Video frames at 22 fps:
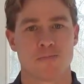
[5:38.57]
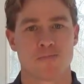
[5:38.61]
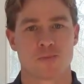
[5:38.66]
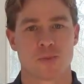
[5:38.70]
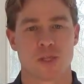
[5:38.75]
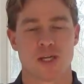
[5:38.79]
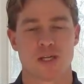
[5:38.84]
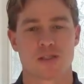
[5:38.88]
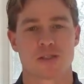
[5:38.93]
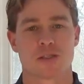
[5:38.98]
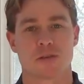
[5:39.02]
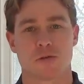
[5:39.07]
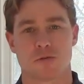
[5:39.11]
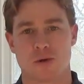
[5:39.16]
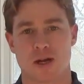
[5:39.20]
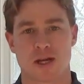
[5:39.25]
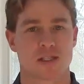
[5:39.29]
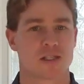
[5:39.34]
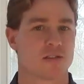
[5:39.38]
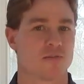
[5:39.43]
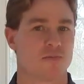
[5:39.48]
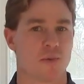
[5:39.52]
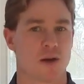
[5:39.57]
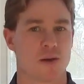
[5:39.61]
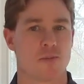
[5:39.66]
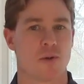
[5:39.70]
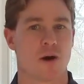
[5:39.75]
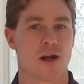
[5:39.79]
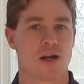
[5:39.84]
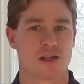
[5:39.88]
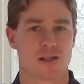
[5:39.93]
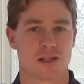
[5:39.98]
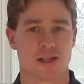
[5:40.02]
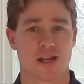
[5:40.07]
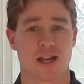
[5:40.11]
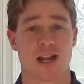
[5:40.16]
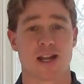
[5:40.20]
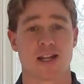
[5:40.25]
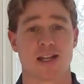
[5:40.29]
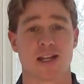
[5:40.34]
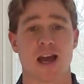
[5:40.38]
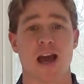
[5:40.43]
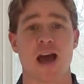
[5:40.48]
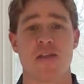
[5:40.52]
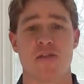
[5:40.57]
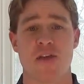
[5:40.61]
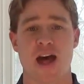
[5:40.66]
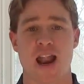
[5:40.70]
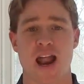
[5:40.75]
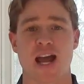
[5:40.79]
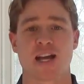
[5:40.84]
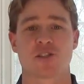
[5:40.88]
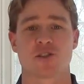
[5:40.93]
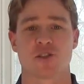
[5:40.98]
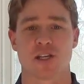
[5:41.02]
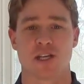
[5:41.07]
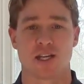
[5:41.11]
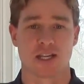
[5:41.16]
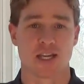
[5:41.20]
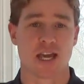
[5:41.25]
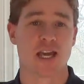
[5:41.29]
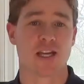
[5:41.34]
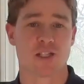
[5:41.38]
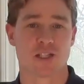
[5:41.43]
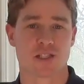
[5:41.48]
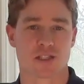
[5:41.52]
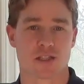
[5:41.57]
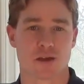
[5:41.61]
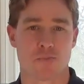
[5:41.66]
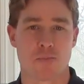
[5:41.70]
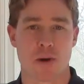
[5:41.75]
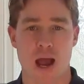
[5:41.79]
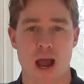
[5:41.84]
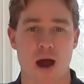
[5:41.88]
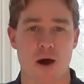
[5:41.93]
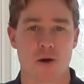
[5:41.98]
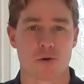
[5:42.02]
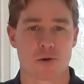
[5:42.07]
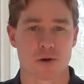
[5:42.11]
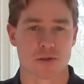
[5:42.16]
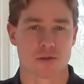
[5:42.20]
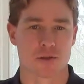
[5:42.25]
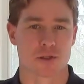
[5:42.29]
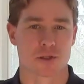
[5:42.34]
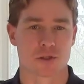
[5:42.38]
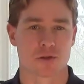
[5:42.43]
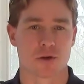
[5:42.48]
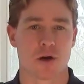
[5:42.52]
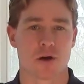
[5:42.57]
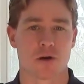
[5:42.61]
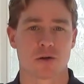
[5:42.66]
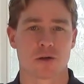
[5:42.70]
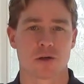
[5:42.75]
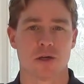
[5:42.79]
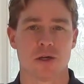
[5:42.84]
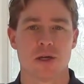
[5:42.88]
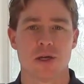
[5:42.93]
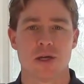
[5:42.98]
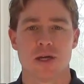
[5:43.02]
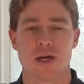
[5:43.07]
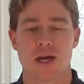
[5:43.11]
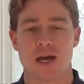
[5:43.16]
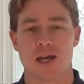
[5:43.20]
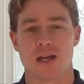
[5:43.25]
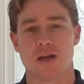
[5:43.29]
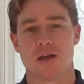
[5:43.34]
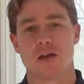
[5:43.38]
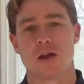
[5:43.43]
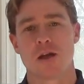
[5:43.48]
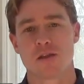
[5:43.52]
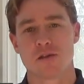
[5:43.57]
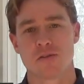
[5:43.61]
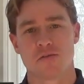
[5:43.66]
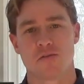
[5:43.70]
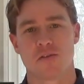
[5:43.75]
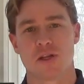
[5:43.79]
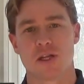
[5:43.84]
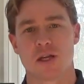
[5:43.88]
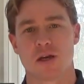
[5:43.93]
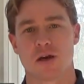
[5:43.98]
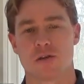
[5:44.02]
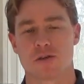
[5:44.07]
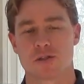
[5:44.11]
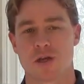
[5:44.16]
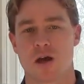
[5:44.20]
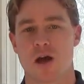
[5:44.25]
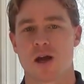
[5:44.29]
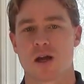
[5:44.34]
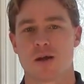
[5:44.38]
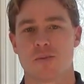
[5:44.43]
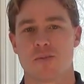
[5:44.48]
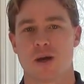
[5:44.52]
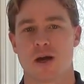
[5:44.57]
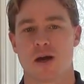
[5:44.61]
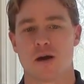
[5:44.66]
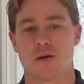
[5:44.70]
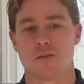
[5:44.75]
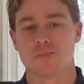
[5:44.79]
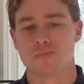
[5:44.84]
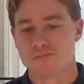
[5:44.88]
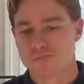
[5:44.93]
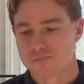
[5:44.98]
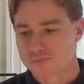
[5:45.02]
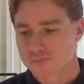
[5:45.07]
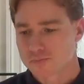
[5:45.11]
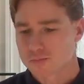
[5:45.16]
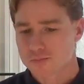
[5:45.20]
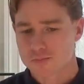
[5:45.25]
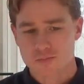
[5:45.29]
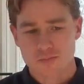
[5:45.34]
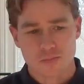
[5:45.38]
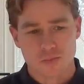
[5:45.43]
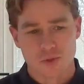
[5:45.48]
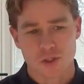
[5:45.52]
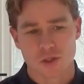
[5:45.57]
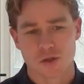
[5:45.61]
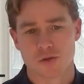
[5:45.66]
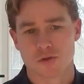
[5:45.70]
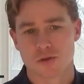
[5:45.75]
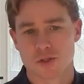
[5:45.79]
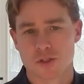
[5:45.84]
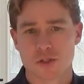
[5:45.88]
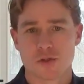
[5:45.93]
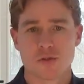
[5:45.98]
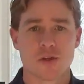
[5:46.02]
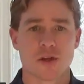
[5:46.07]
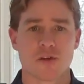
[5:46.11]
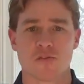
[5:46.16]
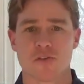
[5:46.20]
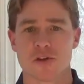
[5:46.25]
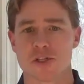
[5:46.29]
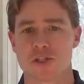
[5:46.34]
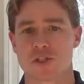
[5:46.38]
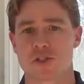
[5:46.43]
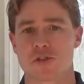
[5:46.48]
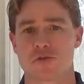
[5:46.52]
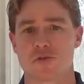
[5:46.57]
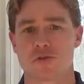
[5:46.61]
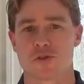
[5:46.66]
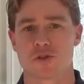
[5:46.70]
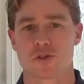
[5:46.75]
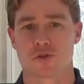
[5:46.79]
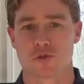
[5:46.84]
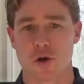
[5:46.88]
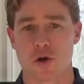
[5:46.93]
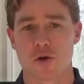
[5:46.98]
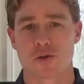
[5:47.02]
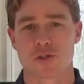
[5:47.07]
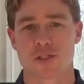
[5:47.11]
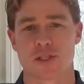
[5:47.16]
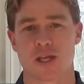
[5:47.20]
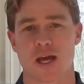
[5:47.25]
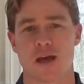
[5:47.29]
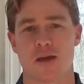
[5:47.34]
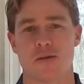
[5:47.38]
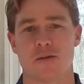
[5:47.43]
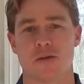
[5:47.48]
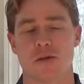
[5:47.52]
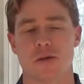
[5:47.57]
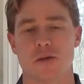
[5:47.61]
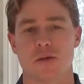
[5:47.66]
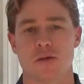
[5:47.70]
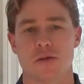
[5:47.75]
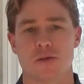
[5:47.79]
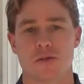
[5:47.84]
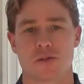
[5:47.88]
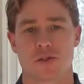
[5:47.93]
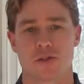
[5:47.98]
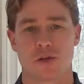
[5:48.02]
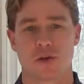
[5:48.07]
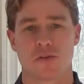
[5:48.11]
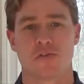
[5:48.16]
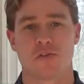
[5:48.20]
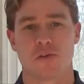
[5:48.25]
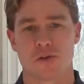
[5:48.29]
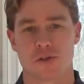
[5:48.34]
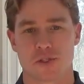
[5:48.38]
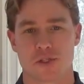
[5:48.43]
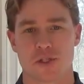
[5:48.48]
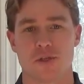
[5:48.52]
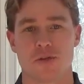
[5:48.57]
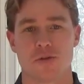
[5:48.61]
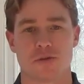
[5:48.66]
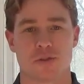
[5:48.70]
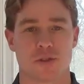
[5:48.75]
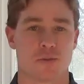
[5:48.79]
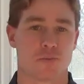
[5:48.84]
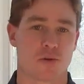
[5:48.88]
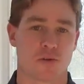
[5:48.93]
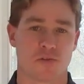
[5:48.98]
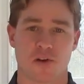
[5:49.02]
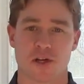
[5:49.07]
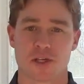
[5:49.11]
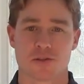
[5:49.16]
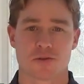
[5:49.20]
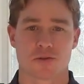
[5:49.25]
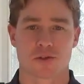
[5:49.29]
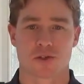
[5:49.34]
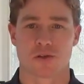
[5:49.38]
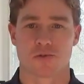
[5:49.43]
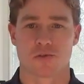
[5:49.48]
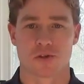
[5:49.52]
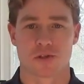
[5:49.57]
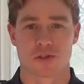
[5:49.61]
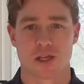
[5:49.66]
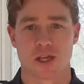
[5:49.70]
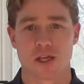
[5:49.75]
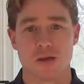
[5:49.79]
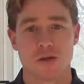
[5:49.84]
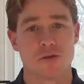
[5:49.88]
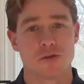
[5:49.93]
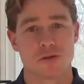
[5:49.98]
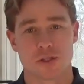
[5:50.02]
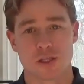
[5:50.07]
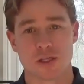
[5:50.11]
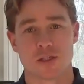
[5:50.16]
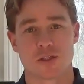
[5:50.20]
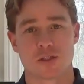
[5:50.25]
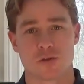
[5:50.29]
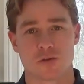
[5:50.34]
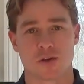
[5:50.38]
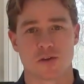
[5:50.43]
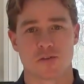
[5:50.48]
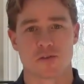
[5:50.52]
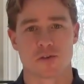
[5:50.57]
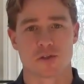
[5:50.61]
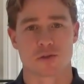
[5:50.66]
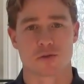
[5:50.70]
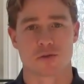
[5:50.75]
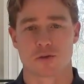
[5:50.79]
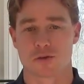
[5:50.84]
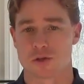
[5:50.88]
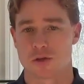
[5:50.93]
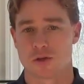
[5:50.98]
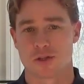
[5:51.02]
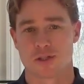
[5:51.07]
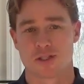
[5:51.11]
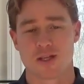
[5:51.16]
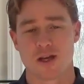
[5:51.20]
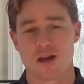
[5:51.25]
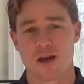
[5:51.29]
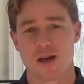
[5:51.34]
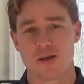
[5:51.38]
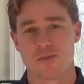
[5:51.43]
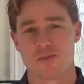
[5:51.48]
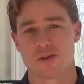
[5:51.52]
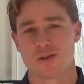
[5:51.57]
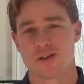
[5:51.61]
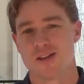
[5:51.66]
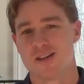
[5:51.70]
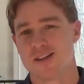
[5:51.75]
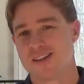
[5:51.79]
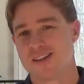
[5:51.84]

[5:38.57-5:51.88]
It's the rest of my body that actually engages the power in the stroke. In another video, I'll talk about the 2 different strokes that surfers use. And professional surfers, they use these 2 different strokes all the time, but